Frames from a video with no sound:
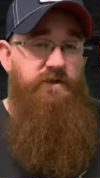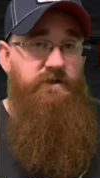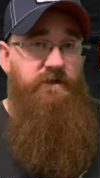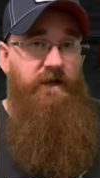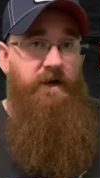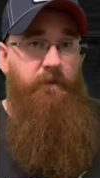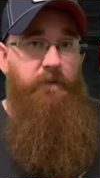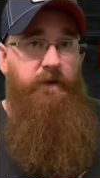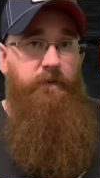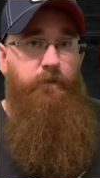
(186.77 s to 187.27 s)
a
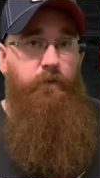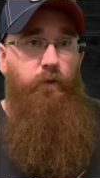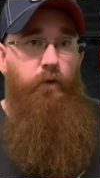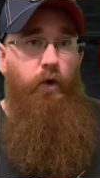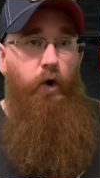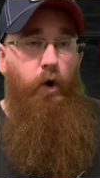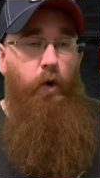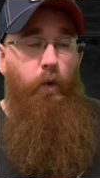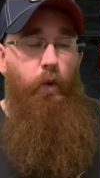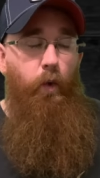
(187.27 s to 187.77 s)
lot of
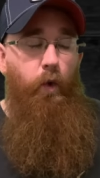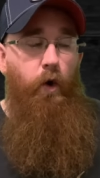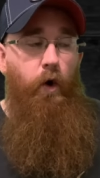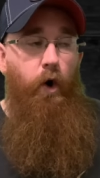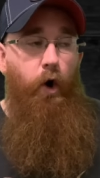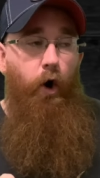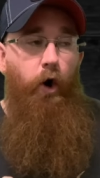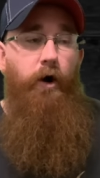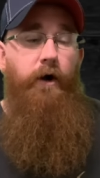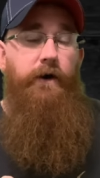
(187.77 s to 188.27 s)
people
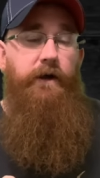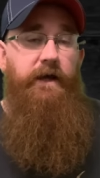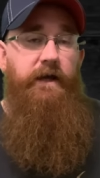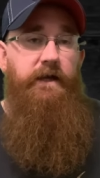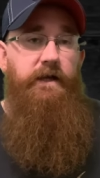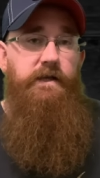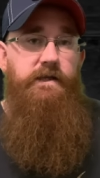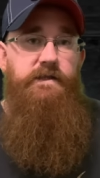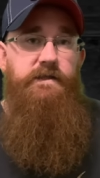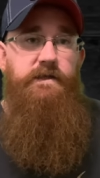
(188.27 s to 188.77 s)
are
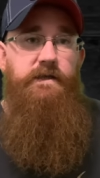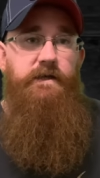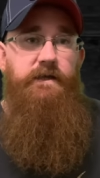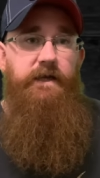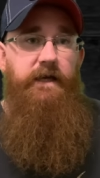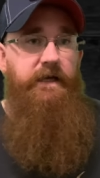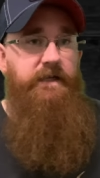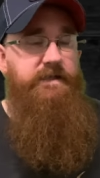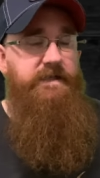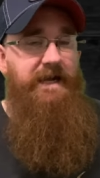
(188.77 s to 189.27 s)
against.
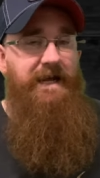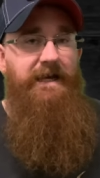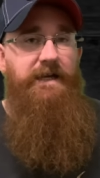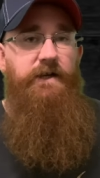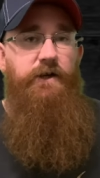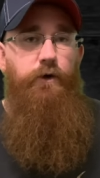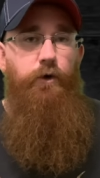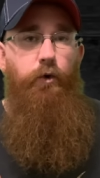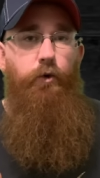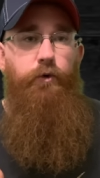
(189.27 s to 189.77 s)
It's an
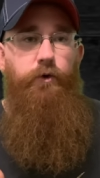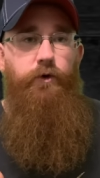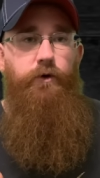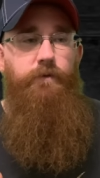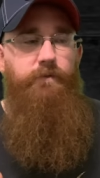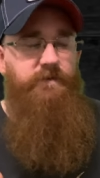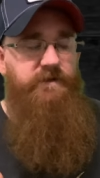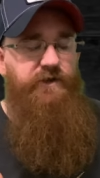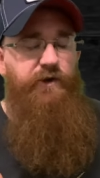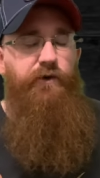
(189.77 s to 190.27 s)

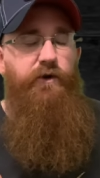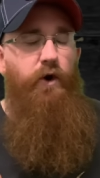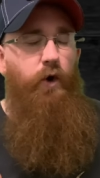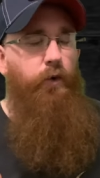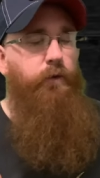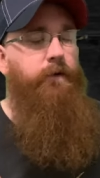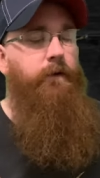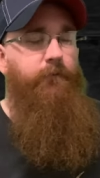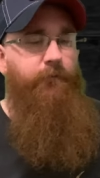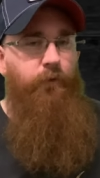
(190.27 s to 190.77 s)
8.25. It's going to
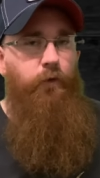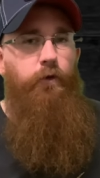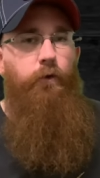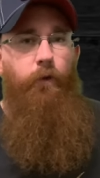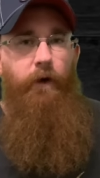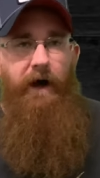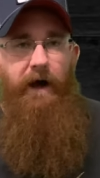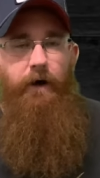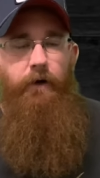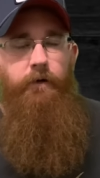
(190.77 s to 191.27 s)
hold up for a
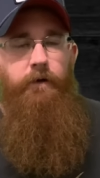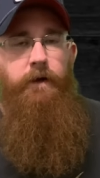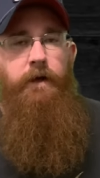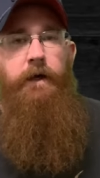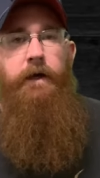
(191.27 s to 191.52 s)
while.